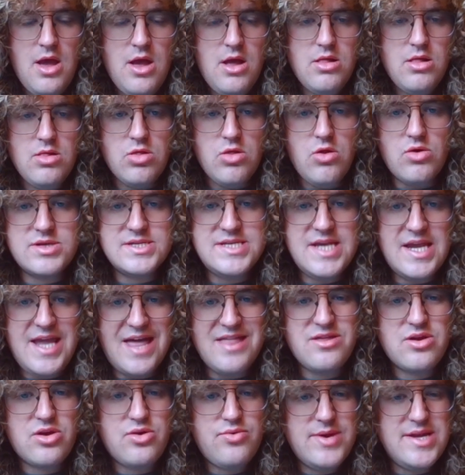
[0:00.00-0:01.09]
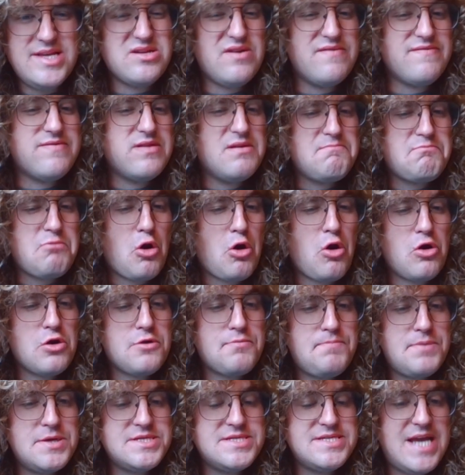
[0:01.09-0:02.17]
Look to get the queens off the board,
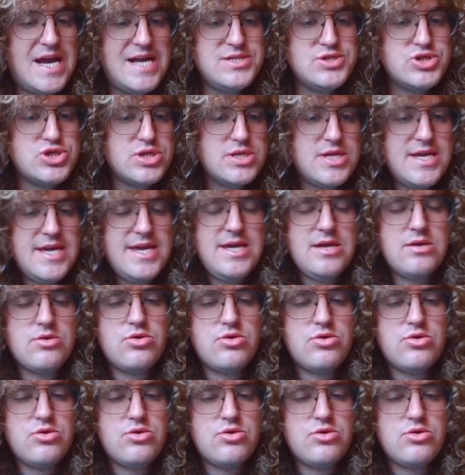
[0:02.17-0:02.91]
potentially.